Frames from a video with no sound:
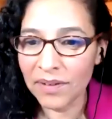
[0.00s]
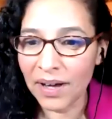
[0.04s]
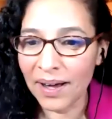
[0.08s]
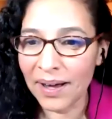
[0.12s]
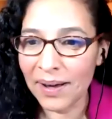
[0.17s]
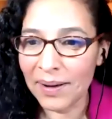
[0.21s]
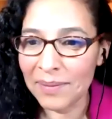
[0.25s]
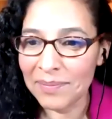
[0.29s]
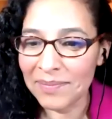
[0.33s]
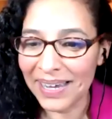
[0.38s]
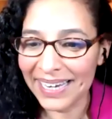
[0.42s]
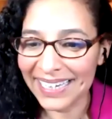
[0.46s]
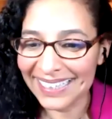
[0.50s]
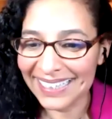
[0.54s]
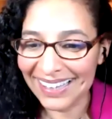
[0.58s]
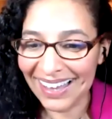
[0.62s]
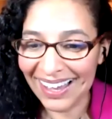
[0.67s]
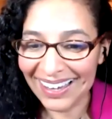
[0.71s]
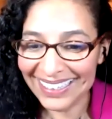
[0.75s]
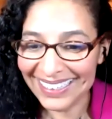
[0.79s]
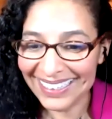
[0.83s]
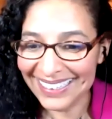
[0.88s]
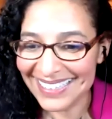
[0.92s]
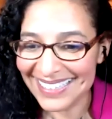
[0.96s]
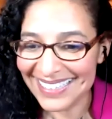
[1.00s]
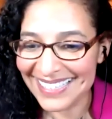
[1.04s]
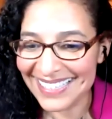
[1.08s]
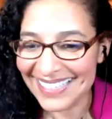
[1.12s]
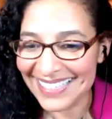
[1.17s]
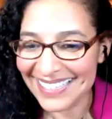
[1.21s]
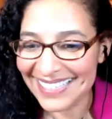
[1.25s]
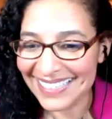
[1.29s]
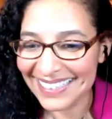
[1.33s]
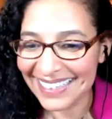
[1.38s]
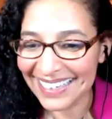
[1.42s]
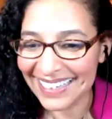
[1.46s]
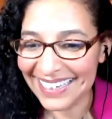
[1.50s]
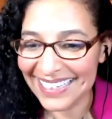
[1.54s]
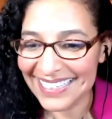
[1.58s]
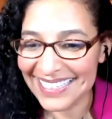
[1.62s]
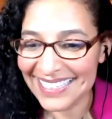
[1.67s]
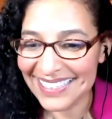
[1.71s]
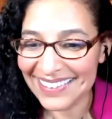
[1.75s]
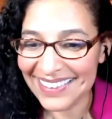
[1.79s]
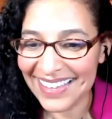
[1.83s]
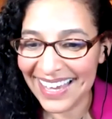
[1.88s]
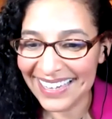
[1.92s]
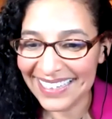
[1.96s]
uh, my clients. Can I
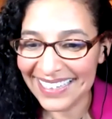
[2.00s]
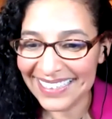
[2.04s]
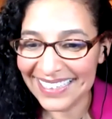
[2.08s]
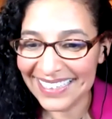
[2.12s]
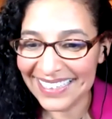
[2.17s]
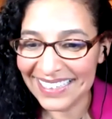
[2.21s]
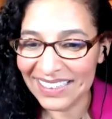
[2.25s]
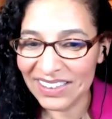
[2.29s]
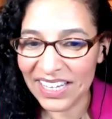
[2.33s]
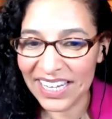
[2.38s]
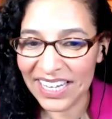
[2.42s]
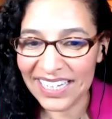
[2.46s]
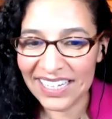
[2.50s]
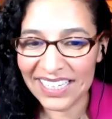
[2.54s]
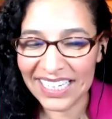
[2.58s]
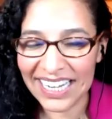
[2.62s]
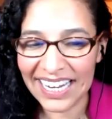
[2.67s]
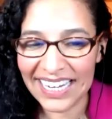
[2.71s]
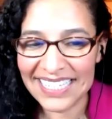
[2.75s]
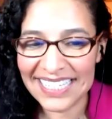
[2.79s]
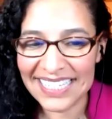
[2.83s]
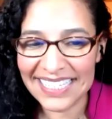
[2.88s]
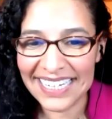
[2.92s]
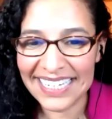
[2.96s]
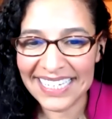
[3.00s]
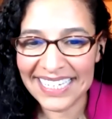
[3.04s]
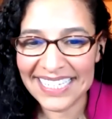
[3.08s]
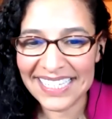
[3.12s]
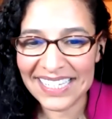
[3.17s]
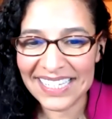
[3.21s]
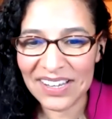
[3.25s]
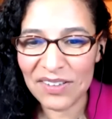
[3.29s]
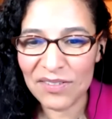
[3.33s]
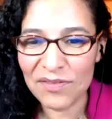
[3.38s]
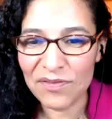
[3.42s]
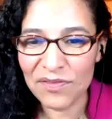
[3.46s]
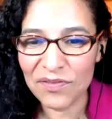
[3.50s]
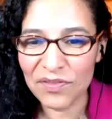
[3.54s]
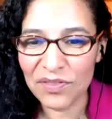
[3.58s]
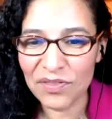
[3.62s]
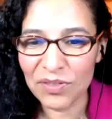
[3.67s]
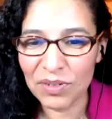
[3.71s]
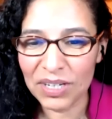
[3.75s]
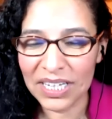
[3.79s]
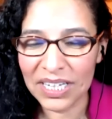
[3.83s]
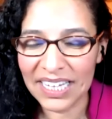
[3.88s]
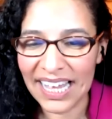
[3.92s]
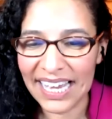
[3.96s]
do that? Uh, the case studies of
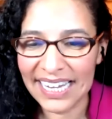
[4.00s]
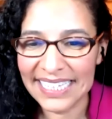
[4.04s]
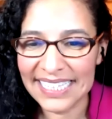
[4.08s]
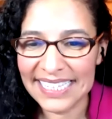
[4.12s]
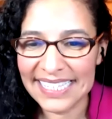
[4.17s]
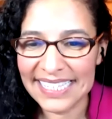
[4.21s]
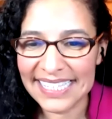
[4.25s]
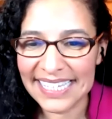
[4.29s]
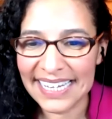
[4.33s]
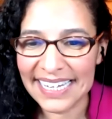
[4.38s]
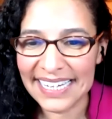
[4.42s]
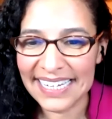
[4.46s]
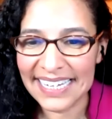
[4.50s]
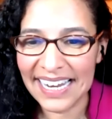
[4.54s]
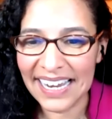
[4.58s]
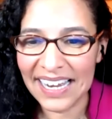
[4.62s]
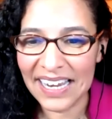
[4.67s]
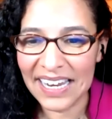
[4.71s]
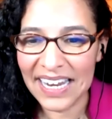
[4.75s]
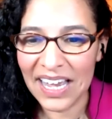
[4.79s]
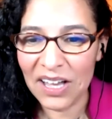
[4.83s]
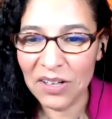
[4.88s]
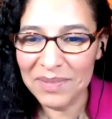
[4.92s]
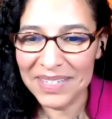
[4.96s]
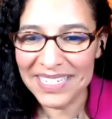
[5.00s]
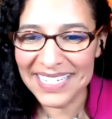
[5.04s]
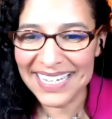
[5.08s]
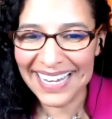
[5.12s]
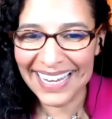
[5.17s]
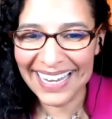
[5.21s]
three clients that I helped?